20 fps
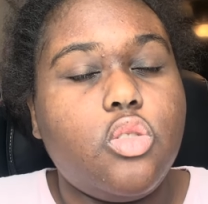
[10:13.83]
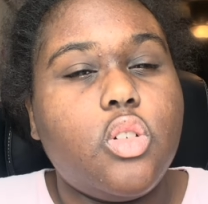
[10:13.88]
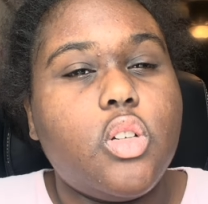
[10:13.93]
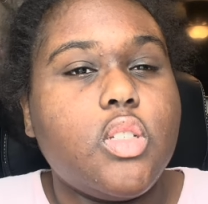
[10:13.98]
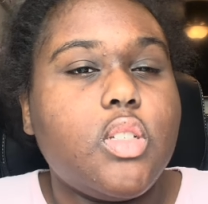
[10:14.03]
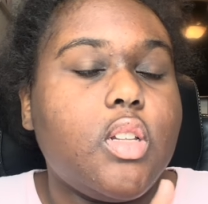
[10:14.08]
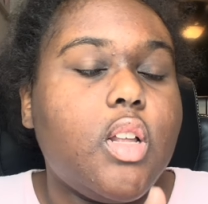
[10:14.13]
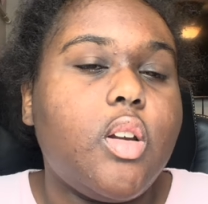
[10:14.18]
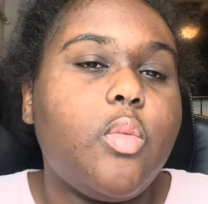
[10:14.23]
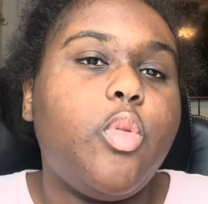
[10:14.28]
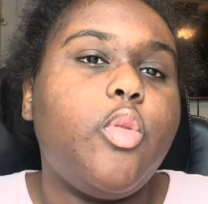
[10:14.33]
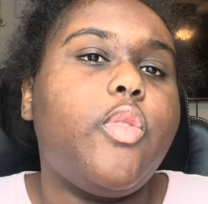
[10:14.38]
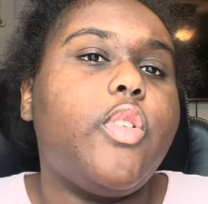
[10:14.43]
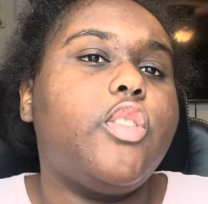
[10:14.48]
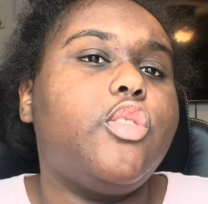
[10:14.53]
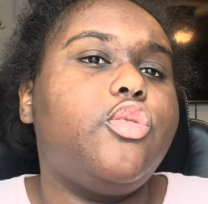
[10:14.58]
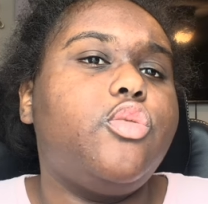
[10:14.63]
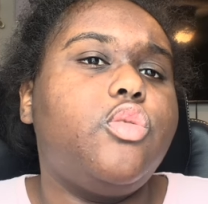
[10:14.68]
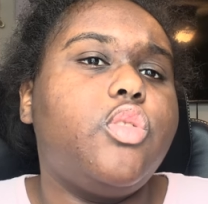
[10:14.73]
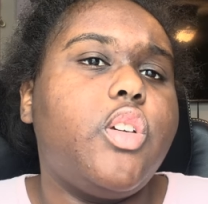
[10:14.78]
because a lot of
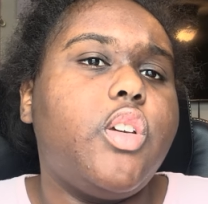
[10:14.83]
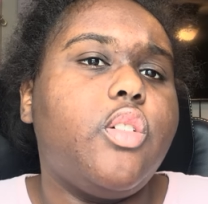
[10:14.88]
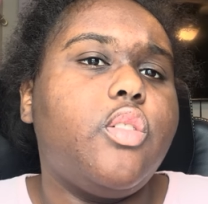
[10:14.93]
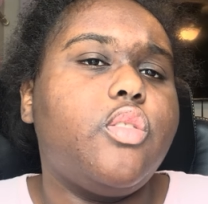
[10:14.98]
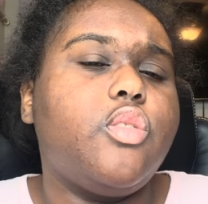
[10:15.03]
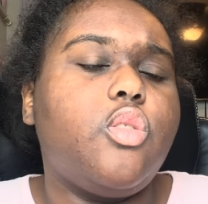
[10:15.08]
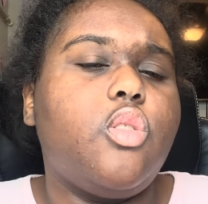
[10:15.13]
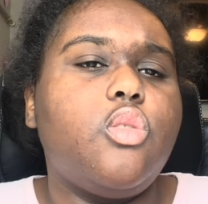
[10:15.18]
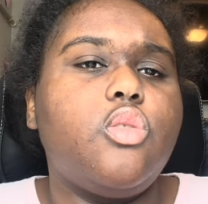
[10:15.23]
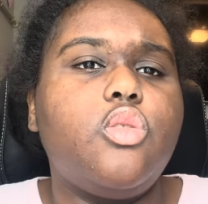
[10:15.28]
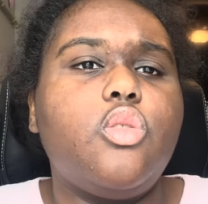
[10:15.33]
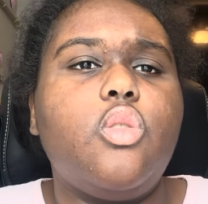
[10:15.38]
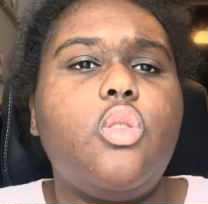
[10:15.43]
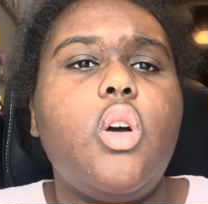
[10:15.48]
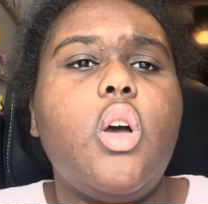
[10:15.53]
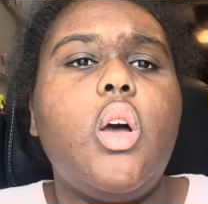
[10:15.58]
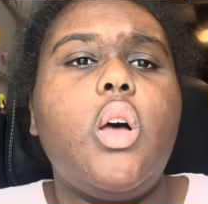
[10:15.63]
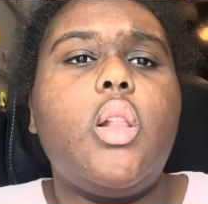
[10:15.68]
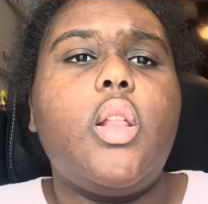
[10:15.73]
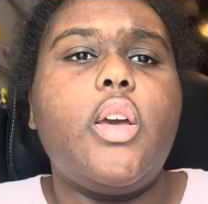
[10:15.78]
professional gear is also
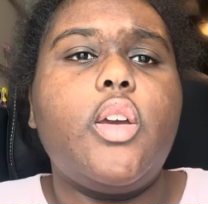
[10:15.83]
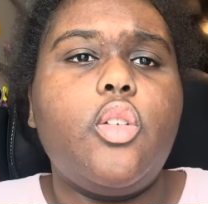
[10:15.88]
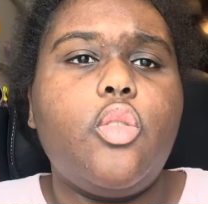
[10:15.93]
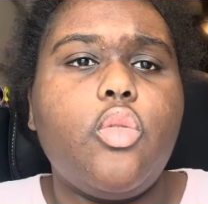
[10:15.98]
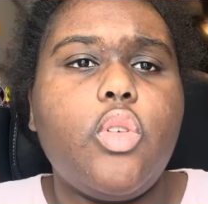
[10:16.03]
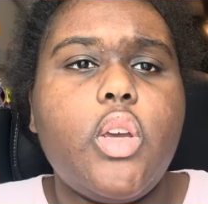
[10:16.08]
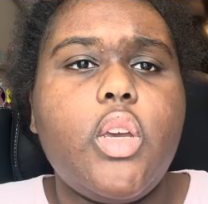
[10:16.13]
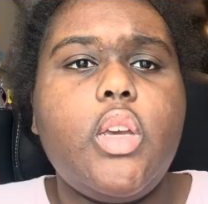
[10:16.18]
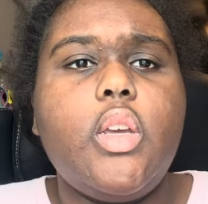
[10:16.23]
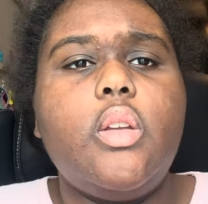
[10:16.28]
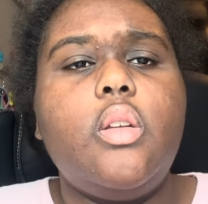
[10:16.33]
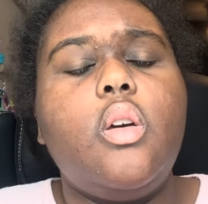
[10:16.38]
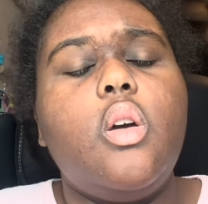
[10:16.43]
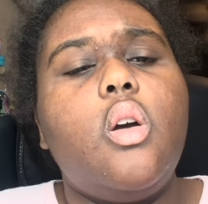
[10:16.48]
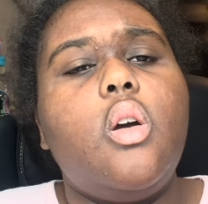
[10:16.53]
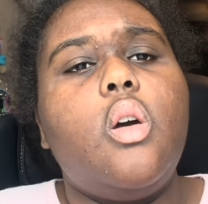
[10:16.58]
like green